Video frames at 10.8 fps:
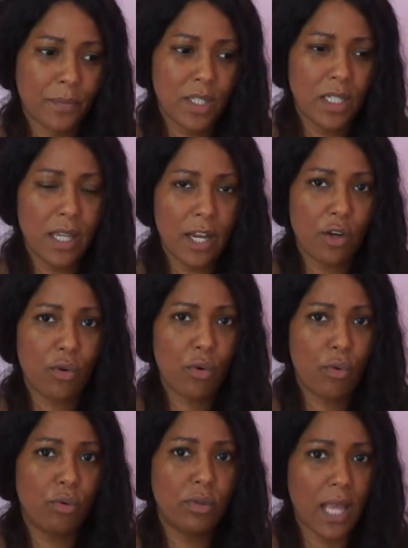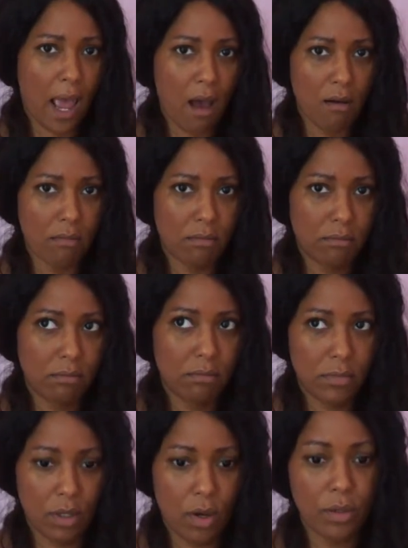to let it cool down.
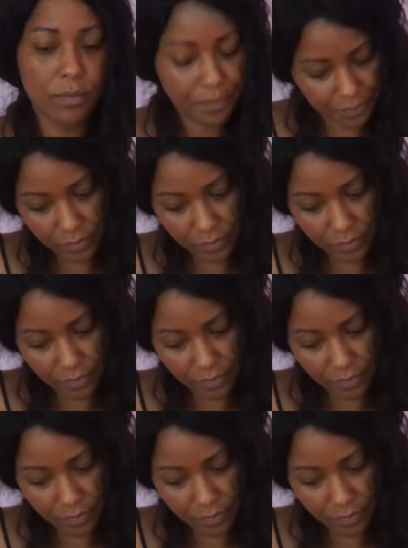So